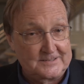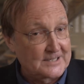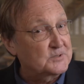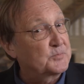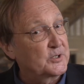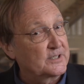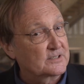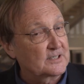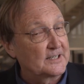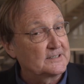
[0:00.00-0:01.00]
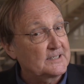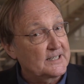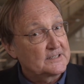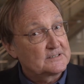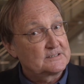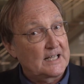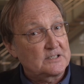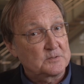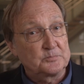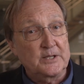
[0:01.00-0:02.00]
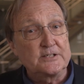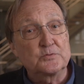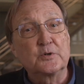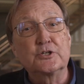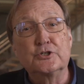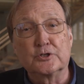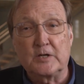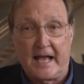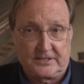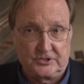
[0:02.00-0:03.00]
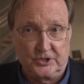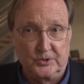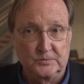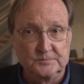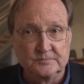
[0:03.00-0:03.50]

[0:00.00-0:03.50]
And that's a pretty exciting thing, and that's a place where you're at too.